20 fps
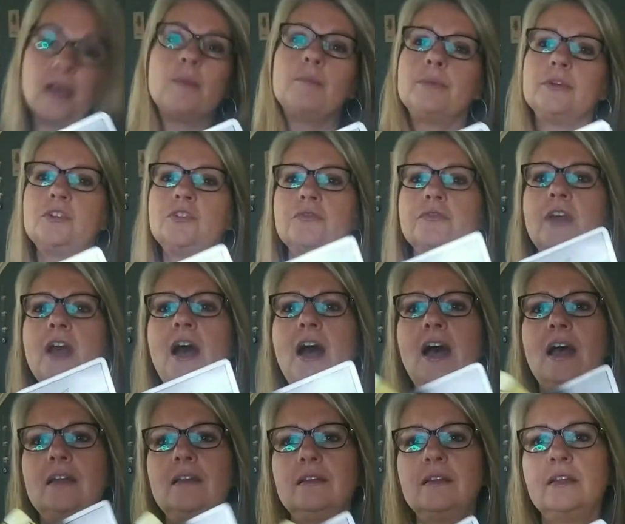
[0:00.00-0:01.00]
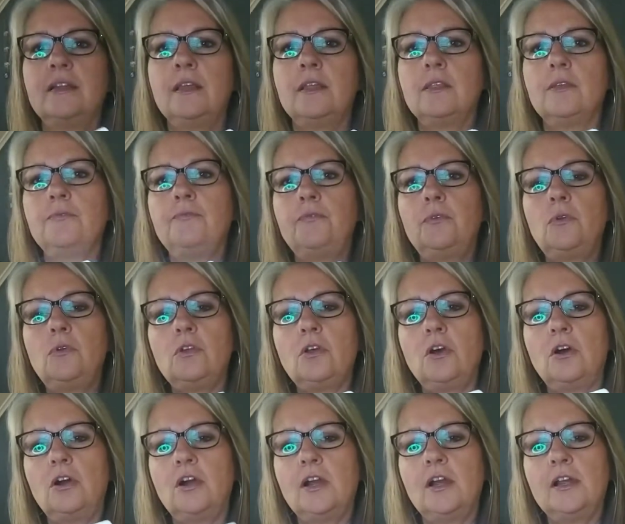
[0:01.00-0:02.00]
But you've got the Fool
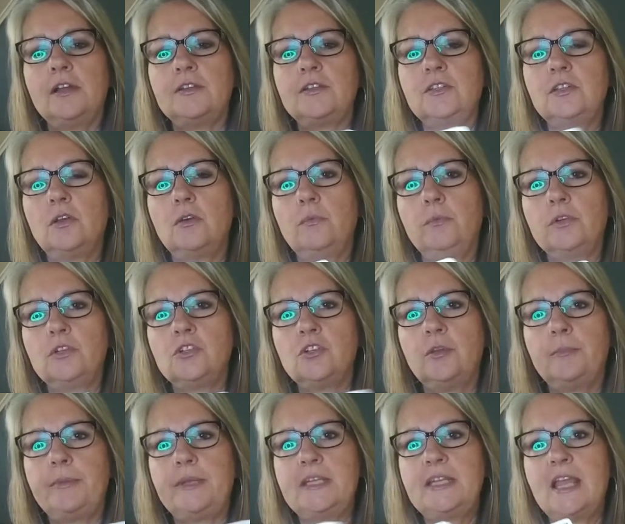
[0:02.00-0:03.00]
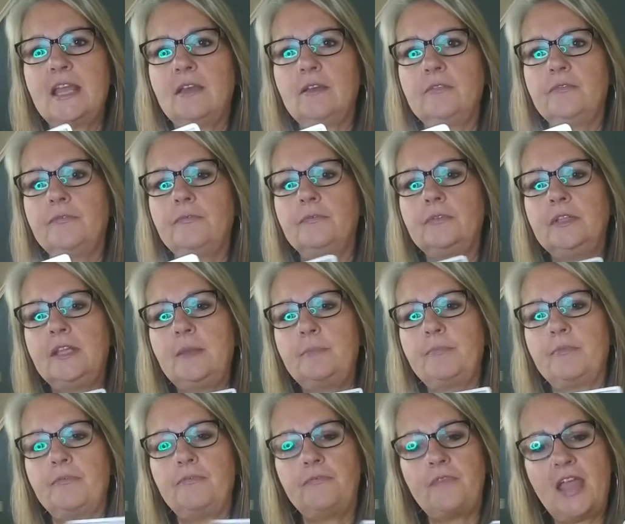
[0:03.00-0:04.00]
card, so which could be take a
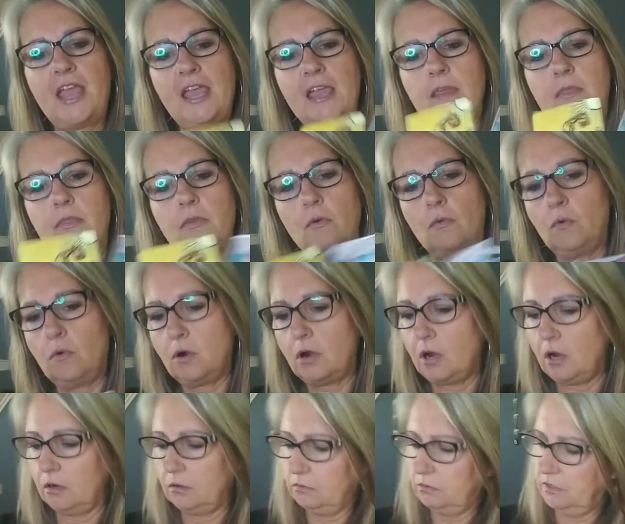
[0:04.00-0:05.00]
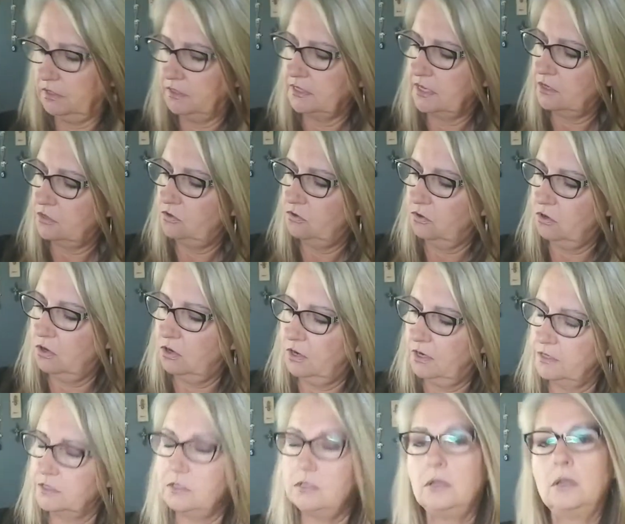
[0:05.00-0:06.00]
leap of faith, or, is that 2
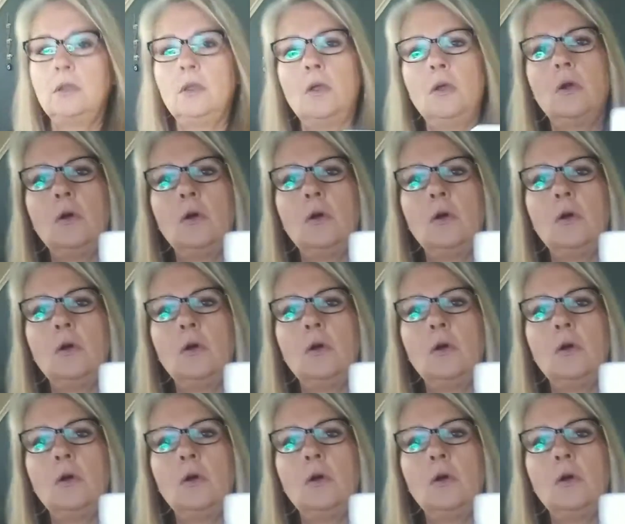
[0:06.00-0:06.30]
cards?